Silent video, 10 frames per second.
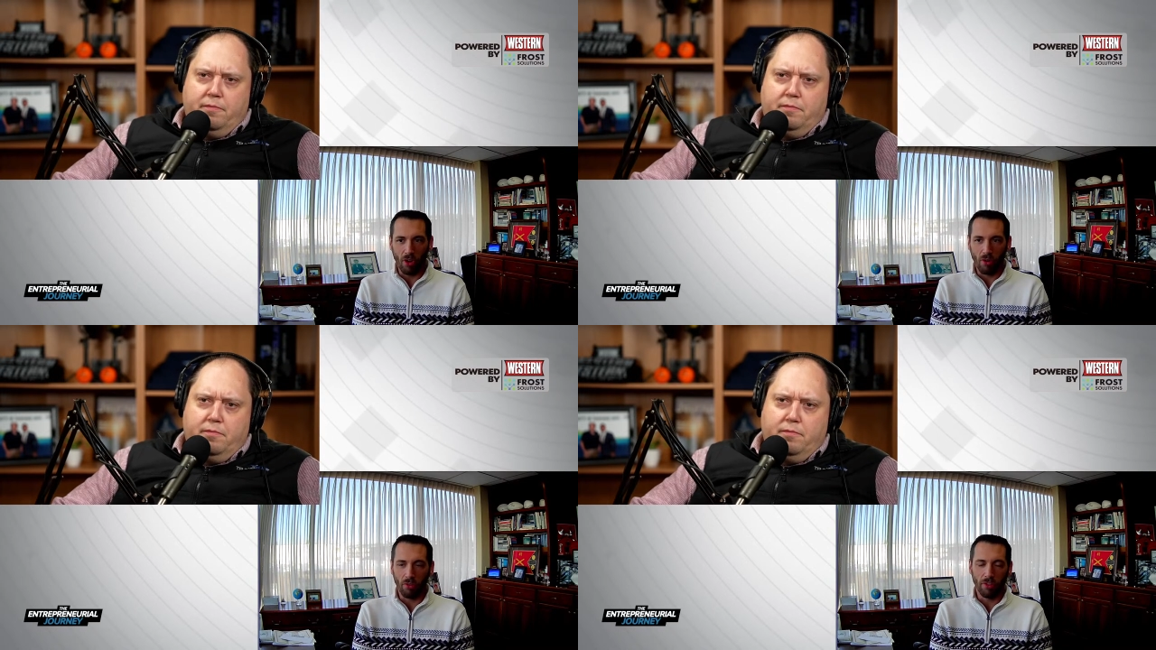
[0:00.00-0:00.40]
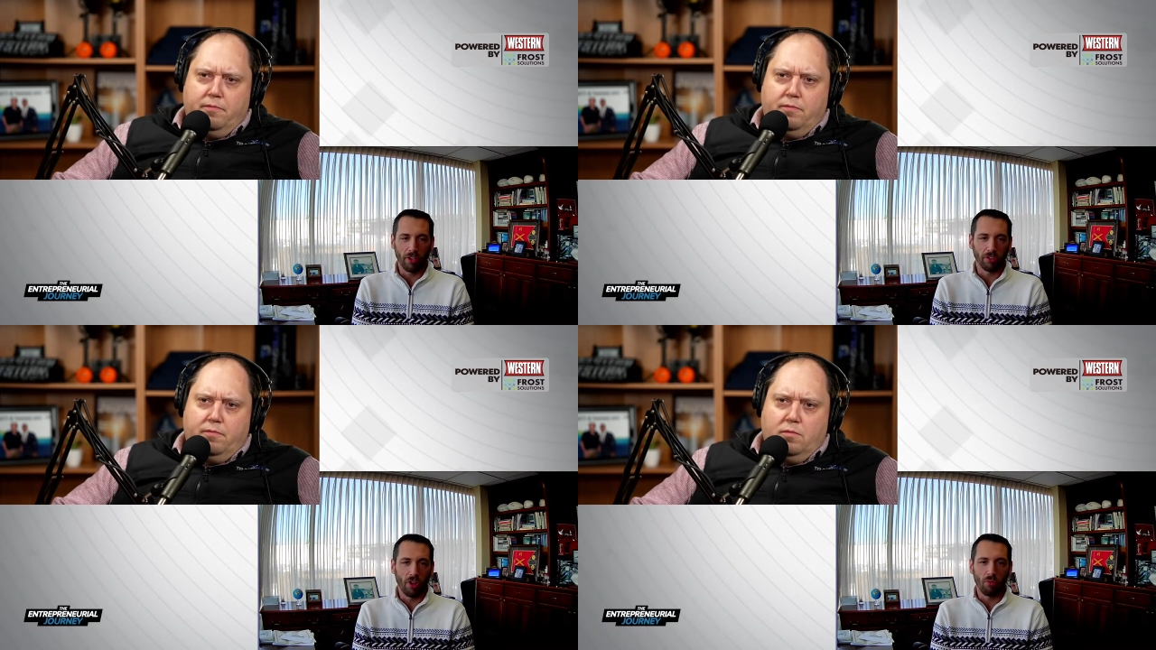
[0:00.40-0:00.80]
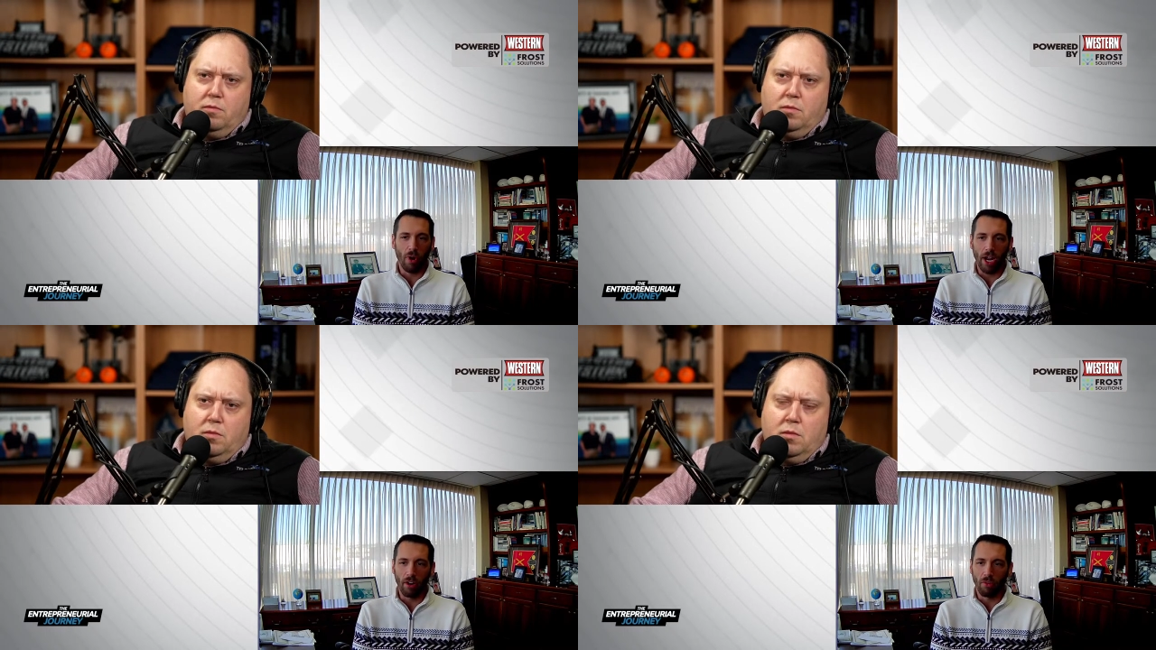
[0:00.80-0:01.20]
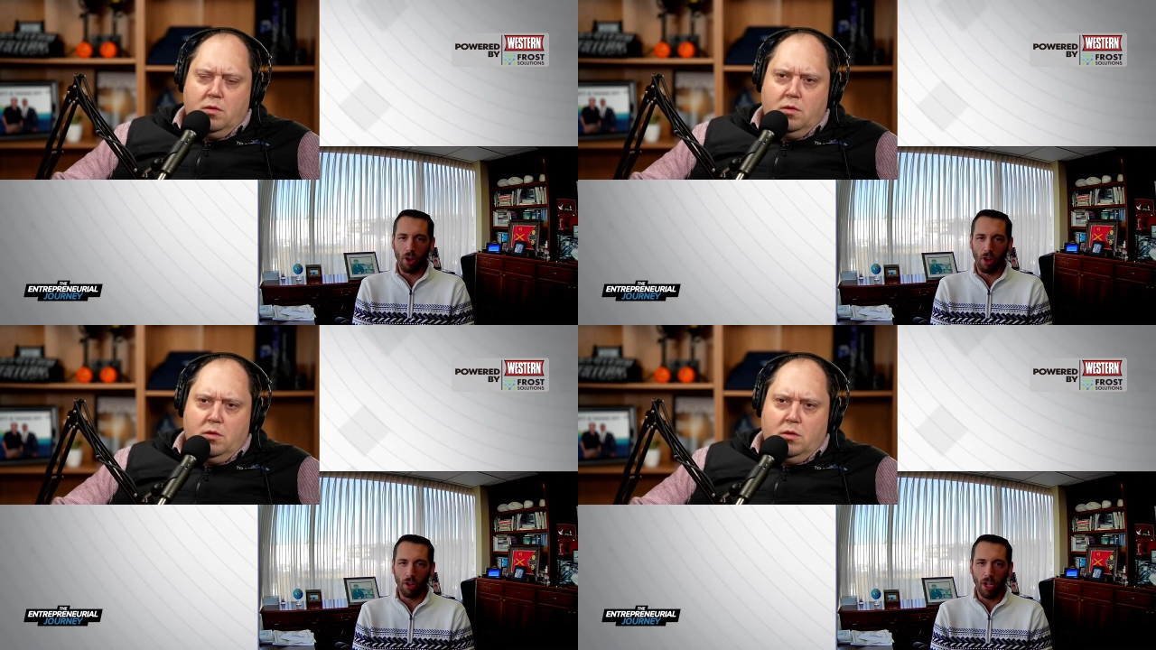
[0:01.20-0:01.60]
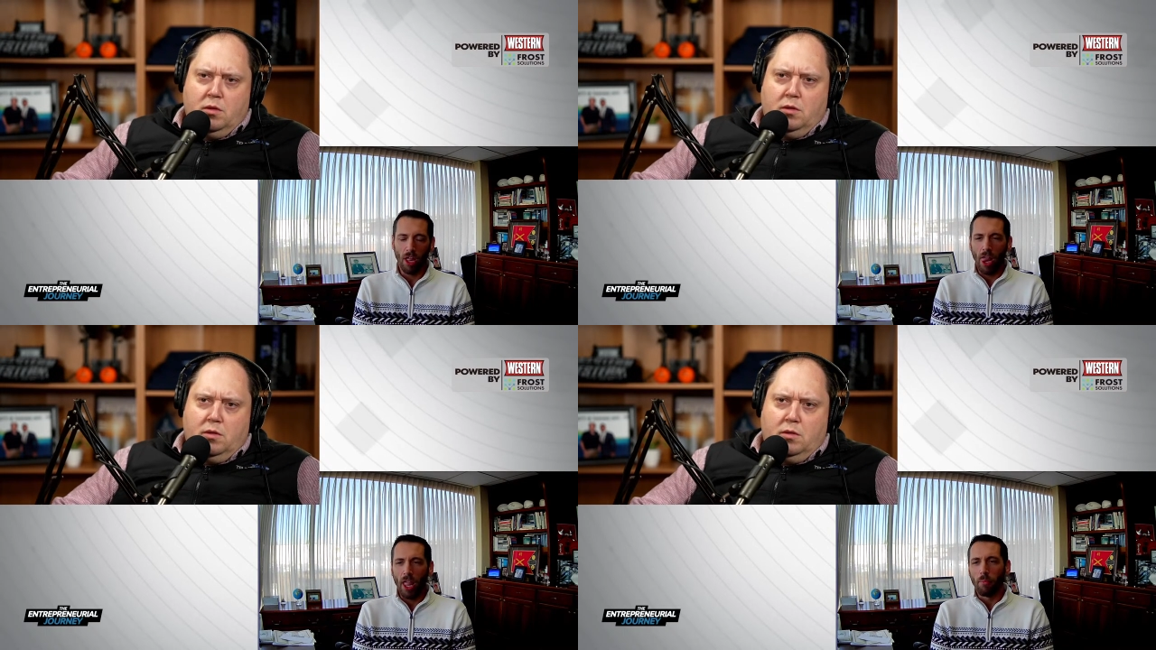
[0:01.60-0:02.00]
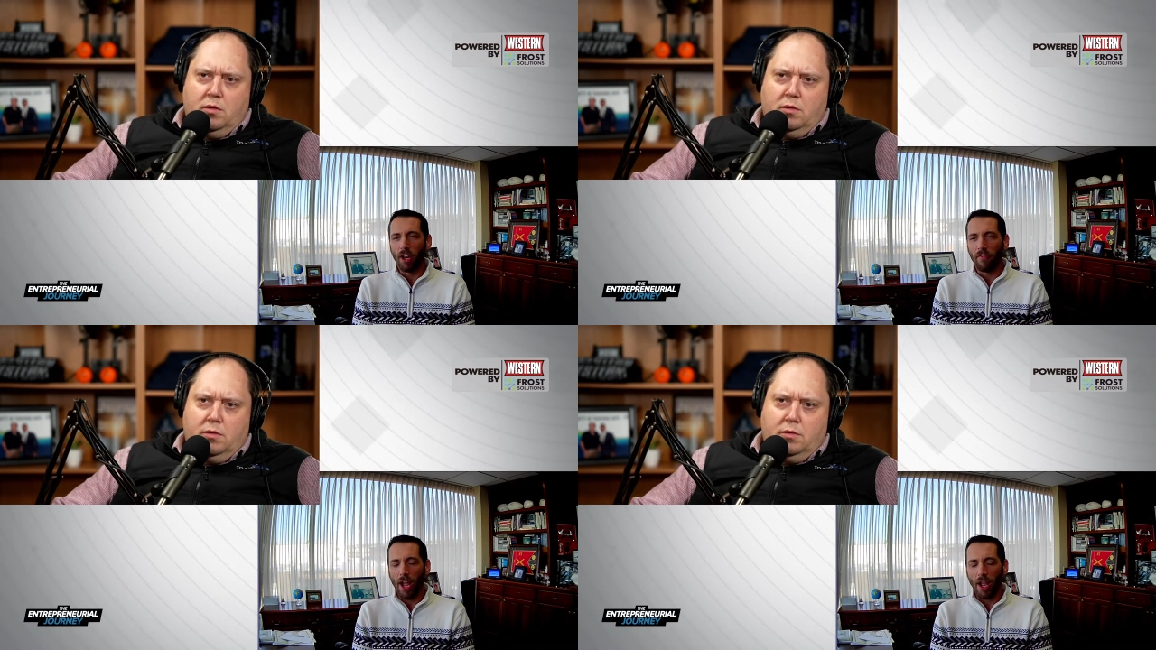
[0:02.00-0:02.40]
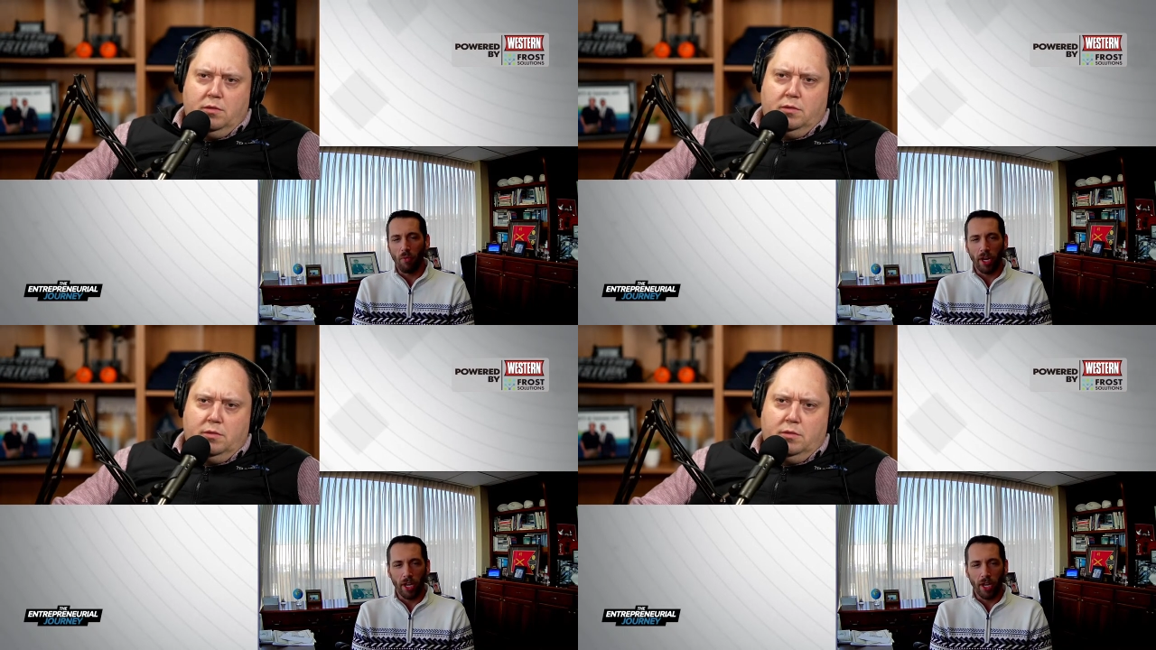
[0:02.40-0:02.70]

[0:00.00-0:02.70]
Speaker 1: There's no there's no right or wrong. But if